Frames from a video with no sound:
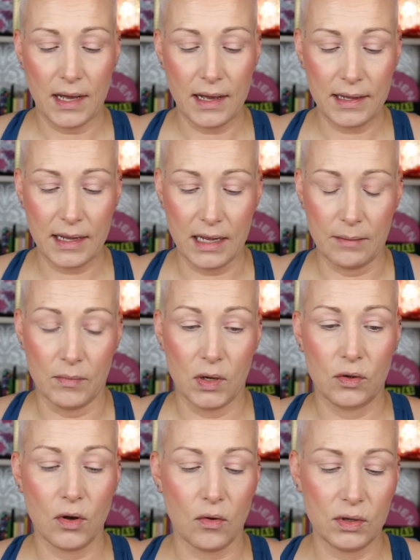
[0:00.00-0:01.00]
I am
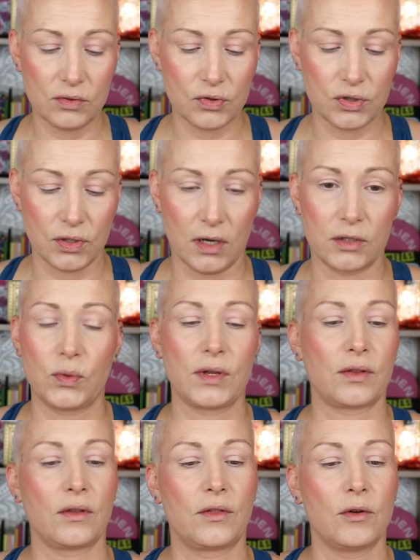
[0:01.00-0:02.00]
going to start
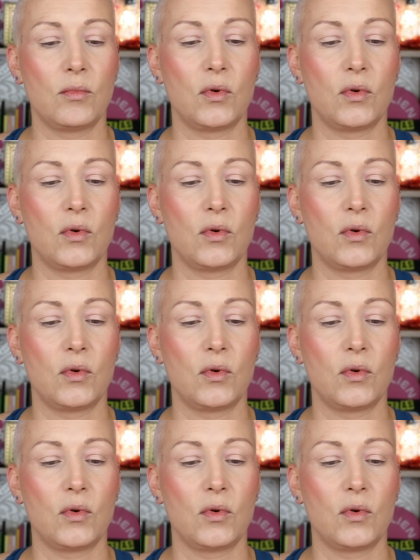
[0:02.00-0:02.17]
with the